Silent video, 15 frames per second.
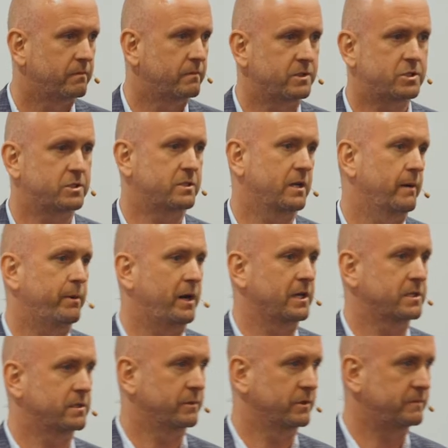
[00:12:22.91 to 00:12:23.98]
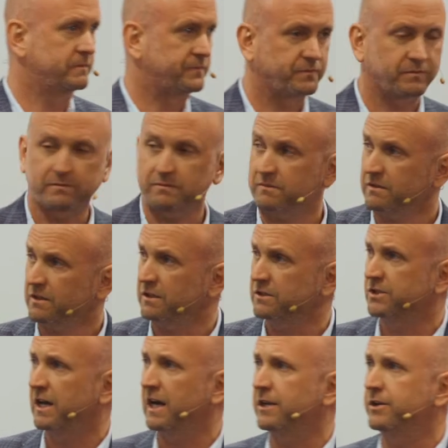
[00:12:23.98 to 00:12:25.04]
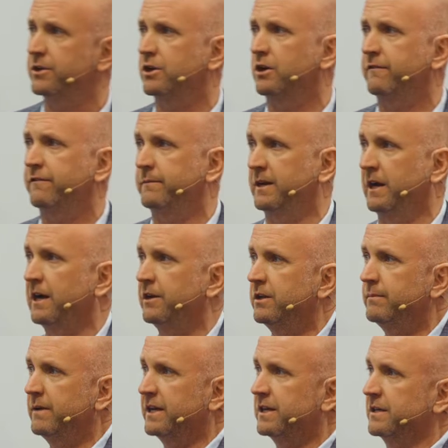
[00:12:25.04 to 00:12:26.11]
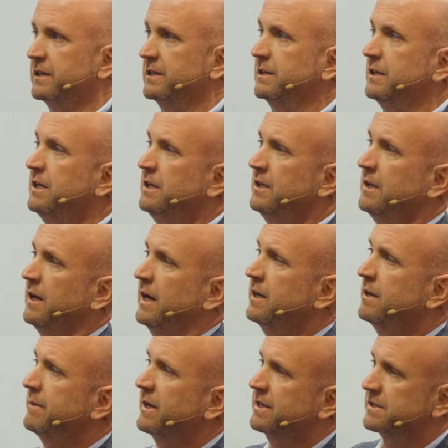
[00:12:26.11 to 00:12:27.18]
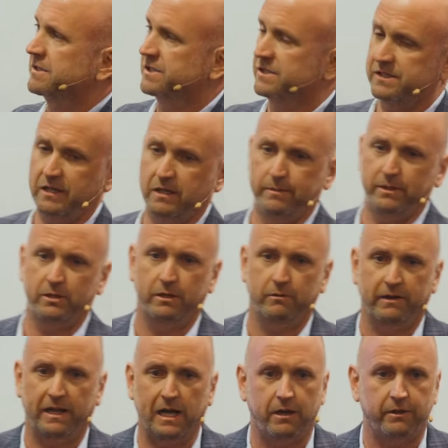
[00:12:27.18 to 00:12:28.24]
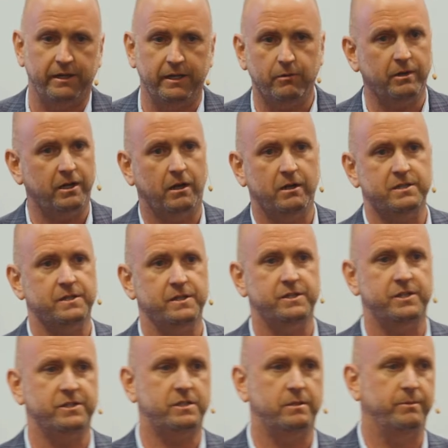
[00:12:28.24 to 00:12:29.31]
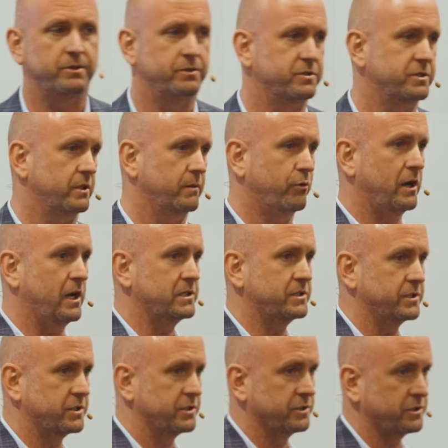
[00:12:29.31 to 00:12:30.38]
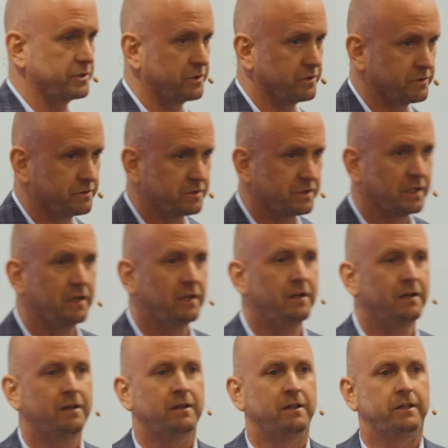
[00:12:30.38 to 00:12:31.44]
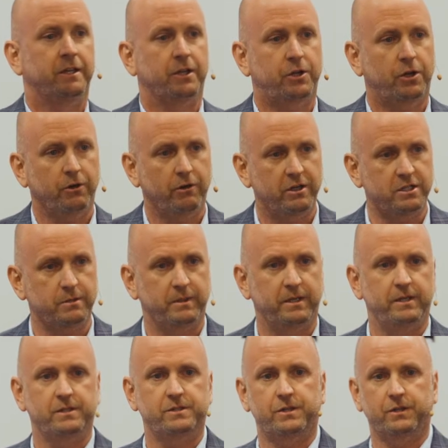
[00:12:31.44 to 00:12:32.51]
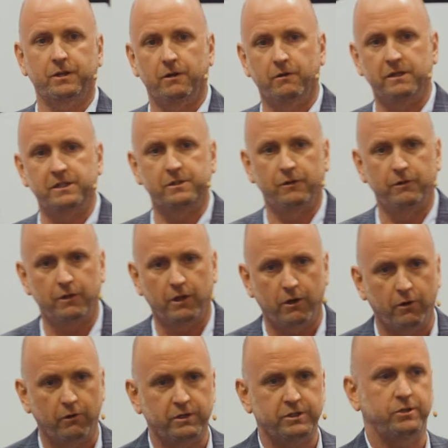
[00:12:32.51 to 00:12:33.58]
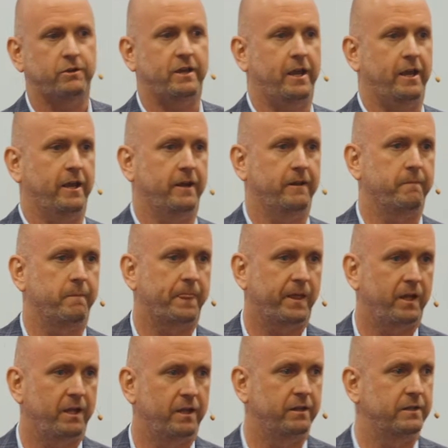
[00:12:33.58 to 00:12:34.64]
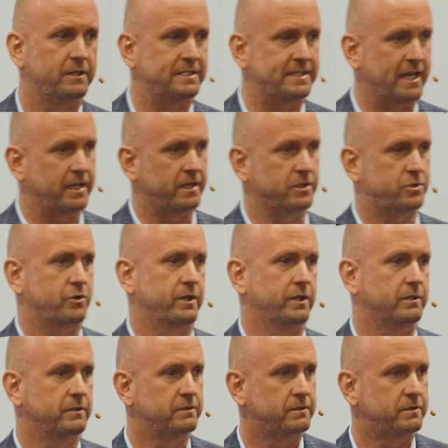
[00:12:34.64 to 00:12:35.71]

It's just not possible. So how do you go from there? How do you make it sustainability a reality, irregardless of the system you use or the processes you use? The encouragement is to go as low as you can in the data trail.